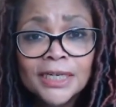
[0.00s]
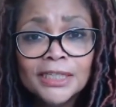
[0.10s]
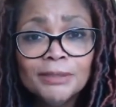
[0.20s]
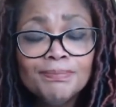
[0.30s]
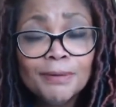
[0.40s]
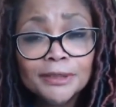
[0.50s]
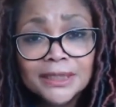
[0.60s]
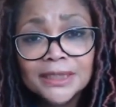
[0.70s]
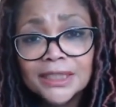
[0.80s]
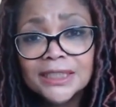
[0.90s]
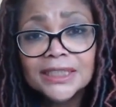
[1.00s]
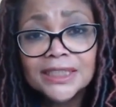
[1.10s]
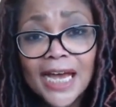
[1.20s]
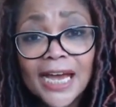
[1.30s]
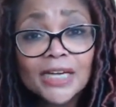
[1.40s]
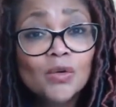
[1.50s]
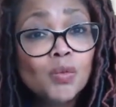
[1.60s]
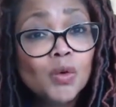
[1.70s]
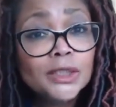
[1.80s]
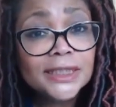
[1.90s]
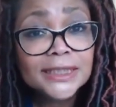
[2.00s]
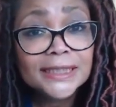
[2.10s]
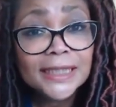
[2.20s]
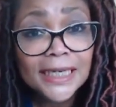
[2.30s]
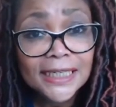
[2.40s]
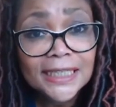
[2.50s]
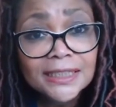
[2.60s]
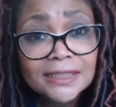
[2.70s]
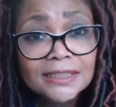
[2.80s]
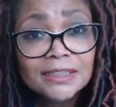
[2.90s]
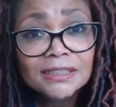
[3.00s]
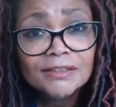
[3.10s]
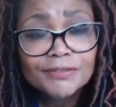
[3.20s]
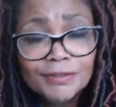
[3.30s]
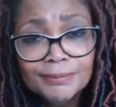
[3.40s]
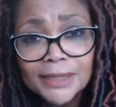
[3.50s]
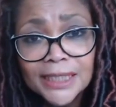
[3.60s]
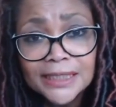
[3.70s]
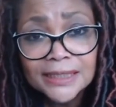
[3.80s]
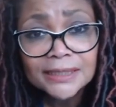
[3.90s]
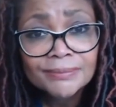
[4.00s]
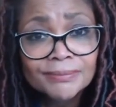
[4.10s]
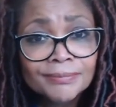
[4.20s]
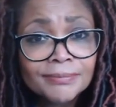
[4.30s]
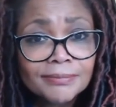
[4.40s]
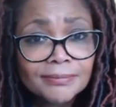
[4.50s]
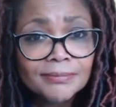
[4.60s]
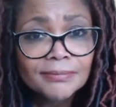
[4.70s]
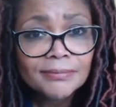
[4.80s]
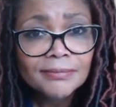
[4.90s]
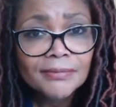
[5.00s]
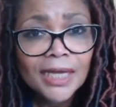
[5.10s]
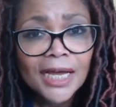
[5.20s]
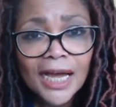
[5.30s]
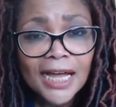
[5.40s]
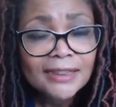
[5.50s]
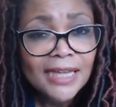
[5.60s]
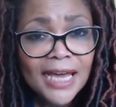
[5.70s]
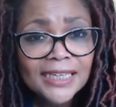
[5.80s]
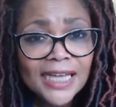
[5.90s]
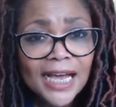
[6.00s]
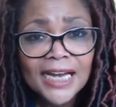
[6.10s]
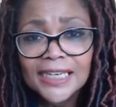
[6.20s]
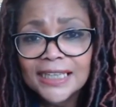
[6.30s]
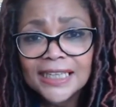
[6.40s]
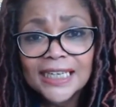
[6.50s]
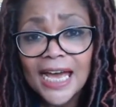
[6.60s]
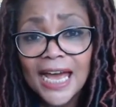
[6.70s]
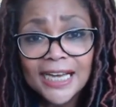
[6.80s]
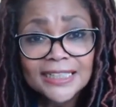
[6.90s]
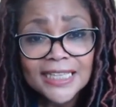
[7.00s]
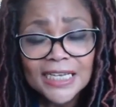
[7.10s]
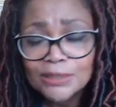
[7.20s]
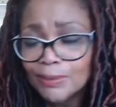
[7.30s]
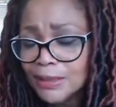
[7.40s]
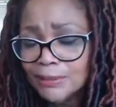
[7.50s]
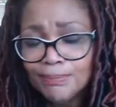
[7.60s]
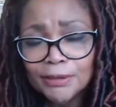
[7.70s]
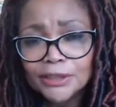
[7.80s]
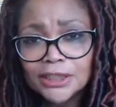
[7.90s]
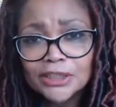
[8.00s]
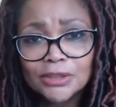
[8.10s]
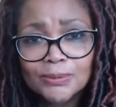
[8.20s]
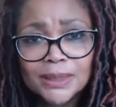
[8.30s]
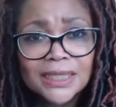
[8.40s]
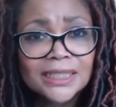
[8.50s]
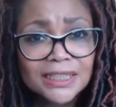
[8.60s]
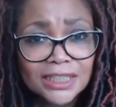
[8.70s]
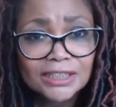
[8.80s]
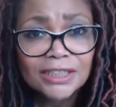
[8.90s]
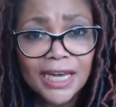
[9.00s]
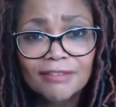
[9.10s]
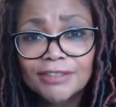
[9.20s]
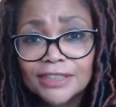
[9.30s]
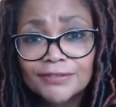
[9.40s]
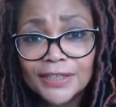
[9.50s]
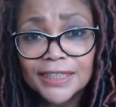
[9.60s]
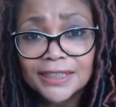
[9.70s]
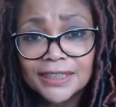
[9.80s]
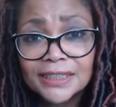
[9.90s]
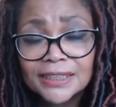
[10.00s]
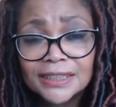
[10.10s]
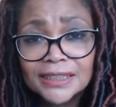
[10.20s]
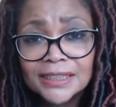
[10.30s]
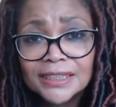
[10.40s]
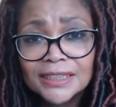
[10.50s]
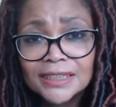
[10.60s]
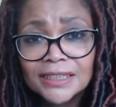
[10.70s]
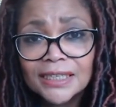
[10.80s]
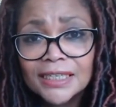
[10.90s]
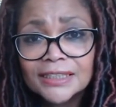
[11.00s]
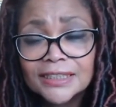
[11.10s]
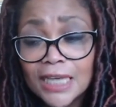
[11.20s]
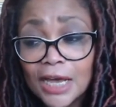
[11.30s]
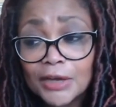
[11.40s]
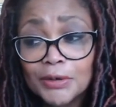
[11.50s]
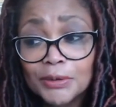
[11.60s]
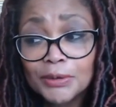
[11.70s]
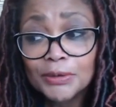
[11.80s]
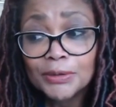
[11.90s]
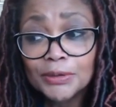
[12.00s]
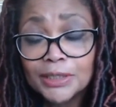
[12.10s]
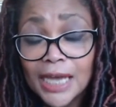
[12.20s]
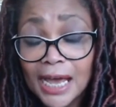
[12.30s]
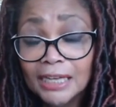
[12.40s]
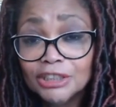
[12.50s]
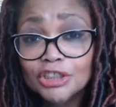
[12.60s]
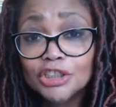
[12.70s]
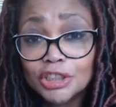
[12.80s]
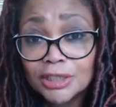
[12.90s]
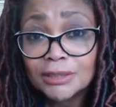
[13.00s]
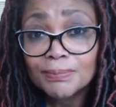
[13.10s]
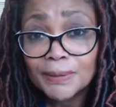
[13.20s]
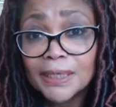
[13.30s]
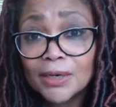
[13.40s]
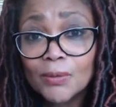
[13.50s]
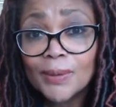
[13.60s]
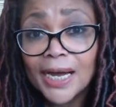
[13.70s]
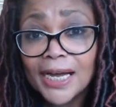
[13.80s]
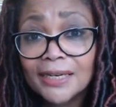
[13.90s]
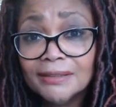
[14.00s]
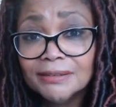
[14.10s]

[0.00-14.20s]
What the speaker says: Your body's gonna take what it needs from this, and then anything excess, when the body's done with it, it's gonna get rid of it. So yeah, just be aware.